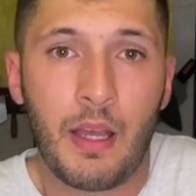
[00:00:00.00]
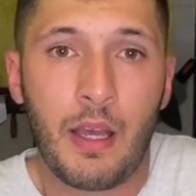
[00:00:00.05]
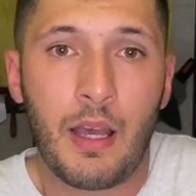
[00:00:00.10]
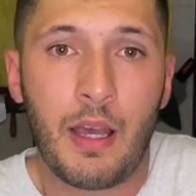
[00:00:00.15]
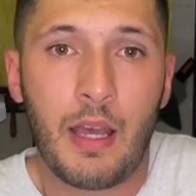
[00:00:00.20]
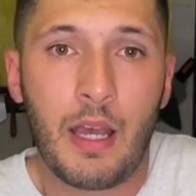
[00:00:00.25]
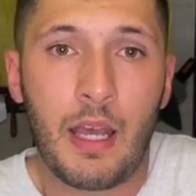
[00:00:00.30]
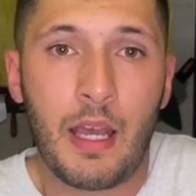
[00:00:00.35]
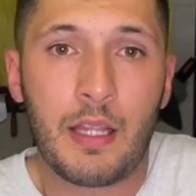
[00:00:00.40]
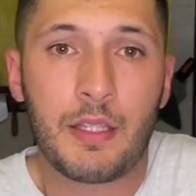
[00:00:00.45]

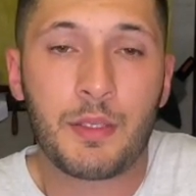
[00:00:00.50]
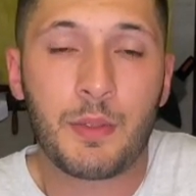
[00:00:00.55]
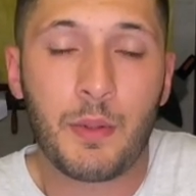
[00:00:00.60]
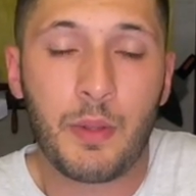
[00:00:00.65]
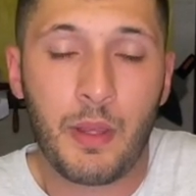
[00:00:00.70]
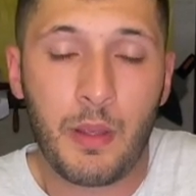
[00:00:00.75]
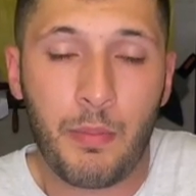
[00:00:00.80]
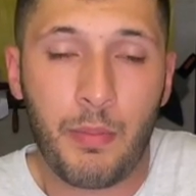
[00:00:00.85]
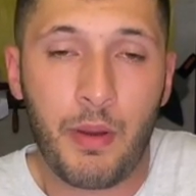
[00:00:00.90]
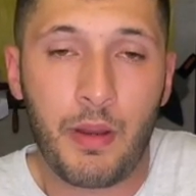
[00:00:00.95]
and to the
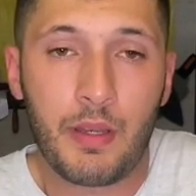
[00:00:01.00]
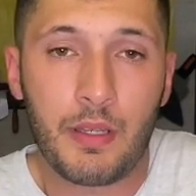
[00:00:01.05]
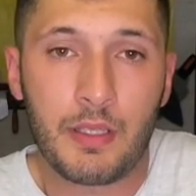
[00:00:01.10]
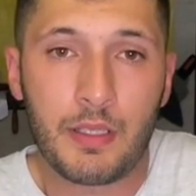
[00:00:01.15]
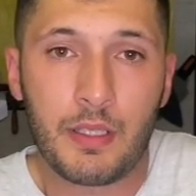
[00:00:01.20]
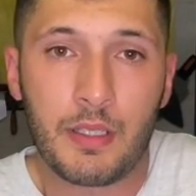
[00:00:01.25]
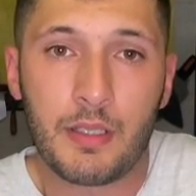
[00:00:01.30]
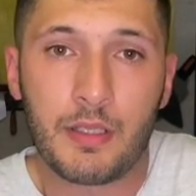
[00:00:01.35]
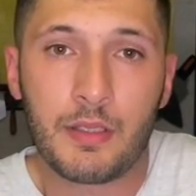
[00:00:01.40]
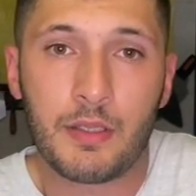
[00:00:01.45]

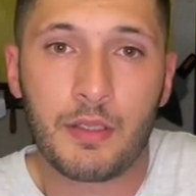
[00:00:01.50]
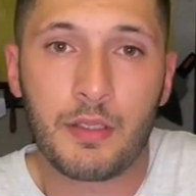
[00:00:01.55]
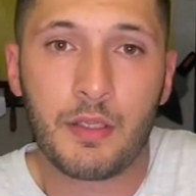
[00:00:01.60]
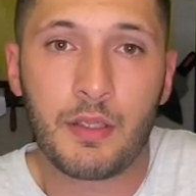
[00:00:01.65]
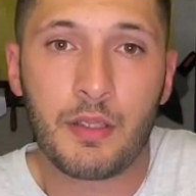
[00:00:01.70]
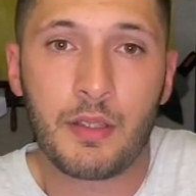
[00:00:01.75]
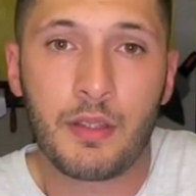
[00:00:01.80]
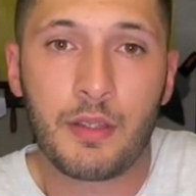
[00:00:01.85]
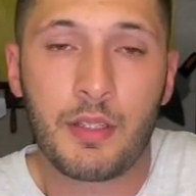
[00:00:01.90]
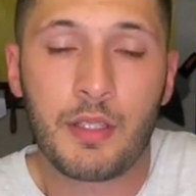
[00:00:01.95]
apprentices,
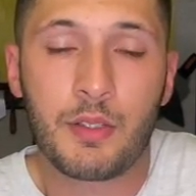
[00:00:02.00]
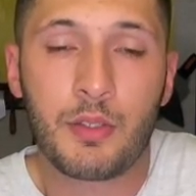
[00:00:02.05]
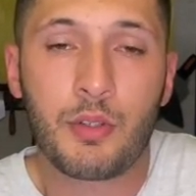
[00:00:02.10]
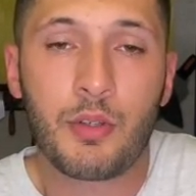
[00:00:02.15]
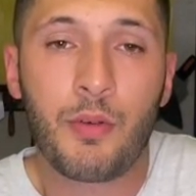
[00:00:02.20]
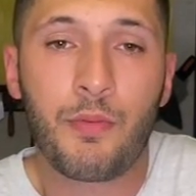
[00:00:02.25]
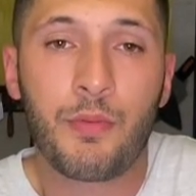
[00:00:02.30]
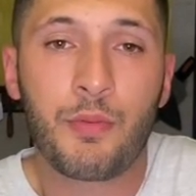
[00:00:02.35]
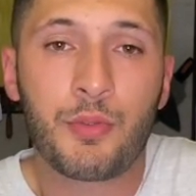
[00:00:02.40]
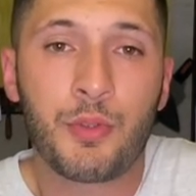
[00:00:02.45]
this has
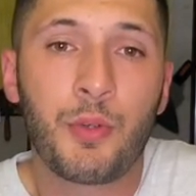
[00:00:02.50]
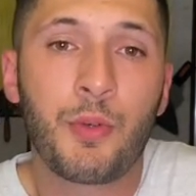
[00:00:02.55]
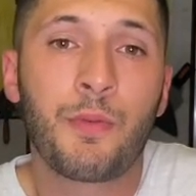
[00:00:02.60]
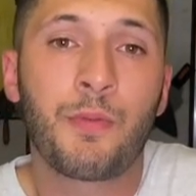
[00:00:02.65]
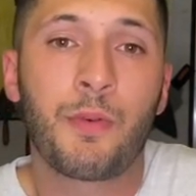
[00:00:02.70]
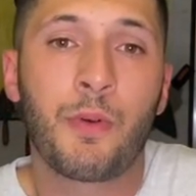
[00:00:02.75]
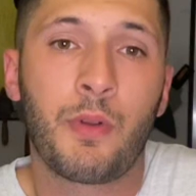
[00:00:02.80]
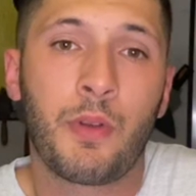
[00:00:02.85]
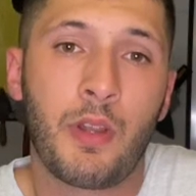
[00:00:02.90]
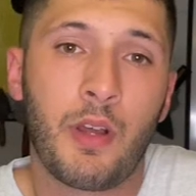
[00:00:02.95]
gone from
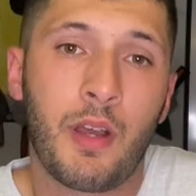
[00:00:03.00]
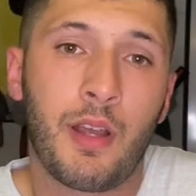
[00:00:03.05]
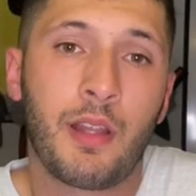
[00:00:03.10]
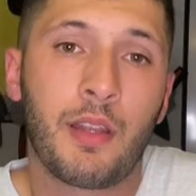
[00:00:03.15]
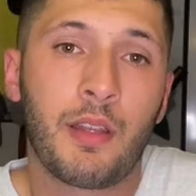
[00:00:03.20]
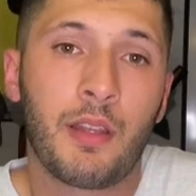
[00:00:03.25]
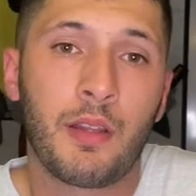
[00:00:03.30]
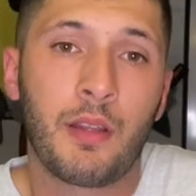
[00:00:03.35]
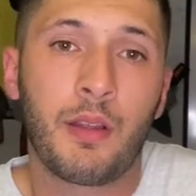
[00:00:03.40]
249